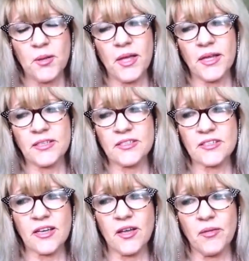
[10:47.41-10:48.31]

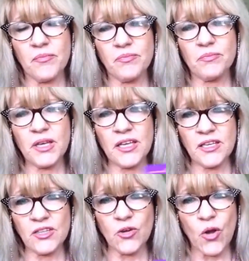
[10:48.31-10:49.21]
and
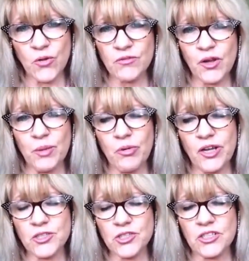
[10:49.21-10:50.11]
being in your own
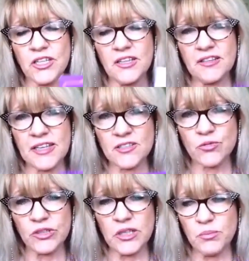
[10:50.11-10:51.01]
vibration, and
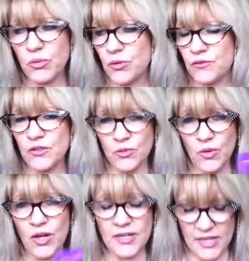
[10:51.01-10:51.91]
that's really important for you
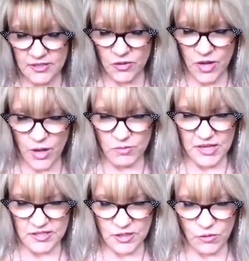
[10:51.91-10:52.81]
right now. So I hope
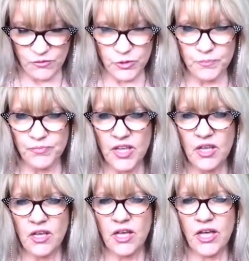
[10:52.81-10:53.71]
that's helpful.
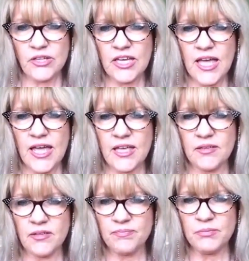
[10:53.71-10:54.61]

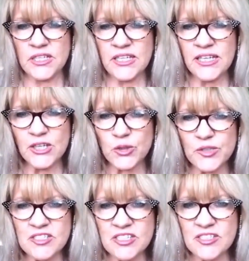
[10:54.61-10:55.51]
Okay, Monique
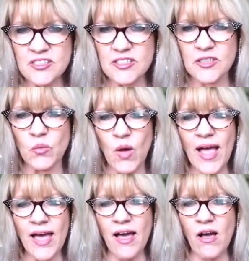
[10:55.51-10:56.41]
Christensen.
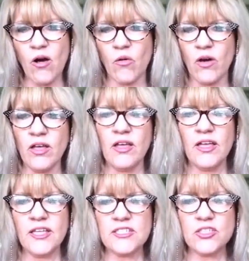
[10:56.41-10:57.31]
Wow.
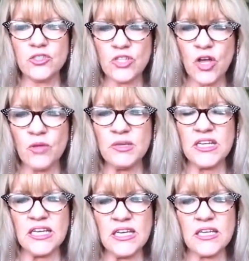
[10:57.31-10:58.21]
Did you know,
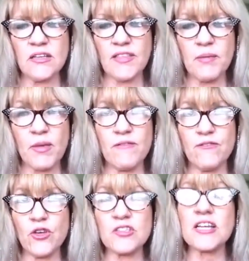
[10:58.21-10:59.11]
Monique, that my
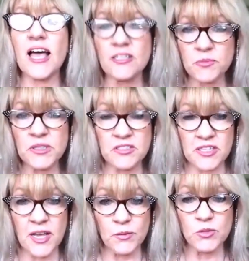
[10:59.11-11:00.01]
first
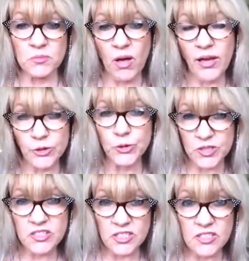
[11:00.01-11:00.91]
husband's name was Michael
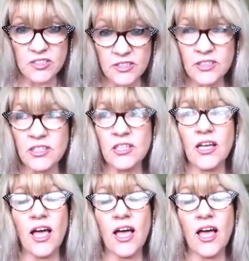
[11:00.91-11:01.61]
Christensen?